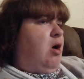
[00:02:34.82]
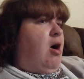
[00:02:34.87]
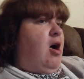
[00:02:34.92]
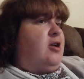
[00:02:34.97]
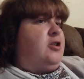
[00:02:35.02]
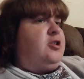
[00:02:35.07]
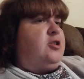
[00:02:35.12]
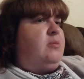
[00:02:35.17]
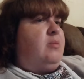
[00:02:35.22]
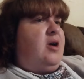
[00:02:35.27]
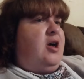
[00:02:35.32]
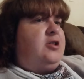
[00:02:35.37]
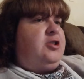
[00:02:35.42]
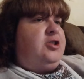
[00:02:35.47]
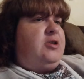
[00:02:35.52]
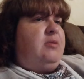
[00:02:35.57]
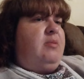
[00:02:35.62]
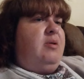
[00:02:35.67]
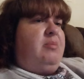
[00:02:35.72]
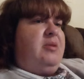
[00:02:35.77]
Awesome,
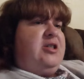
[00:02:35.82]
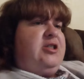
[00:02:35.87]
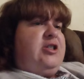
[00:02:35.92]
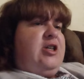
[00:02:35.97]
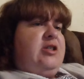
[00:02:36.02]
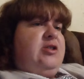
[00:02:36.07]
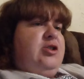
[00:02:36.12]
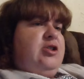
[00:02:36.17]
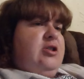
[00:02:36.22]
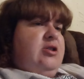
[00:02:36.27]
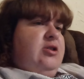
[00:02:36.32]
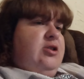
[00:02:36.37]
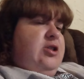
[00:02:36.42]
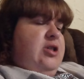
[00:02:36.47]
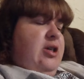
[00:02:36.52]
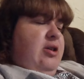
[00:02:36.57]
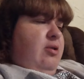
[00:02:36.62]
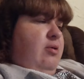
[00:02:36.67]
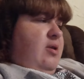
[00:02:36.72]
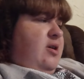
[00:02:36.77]
awesome. And my son's going to
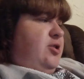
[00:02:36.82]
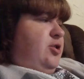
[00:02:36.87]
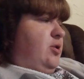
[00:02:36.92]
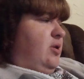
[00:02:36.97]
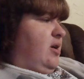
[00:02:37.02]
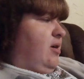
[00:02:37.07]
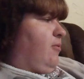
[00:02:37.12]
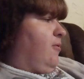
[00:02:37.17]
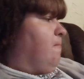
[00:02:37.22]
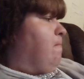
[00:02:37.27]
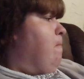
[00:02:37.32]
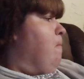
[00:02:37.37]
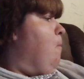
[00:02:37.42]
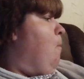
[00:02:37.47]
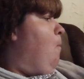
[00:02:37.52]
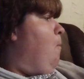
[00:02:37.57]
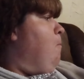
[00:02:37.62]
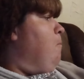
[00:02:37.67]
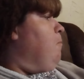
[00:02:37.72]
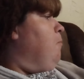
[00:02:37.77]
steal the rest of that one.
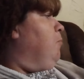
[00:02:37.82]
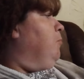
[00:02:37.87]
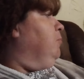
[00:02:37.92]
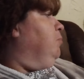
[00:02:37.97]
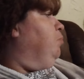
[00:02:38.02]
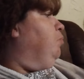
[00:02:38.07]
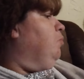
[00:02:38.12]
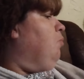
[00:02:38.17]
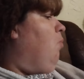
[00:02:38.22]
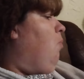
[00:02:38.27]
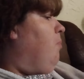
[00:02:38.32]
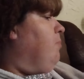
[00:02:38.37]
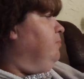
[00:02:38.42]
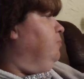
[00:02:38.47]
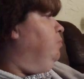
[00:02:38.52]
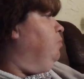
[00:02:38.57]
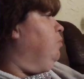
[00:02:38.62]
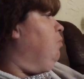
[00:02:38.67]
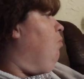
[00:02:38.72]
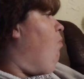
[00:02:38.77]
Yep, good.
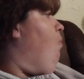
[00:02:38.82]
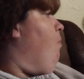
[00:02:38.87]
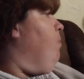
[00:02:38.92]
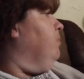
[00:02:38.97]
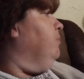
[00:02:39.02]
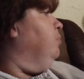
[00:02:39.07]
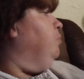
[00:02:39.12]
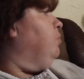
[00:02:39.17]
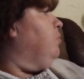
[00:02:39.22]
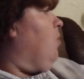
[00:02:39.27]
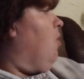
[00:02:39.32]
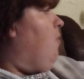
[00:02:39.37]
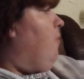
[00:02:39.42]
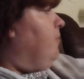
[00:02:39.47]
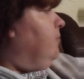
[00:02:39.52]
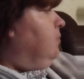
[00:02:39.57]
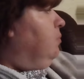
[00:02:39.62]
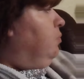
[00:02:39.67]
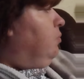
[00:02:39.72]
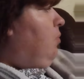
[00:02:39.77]
They're with
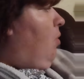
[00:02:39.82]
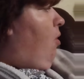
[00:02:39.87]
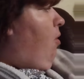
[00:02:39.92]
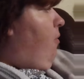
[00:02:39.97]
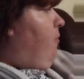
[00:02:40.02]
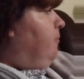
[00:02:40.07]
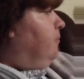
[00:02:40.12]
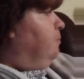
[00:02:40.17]
Congress.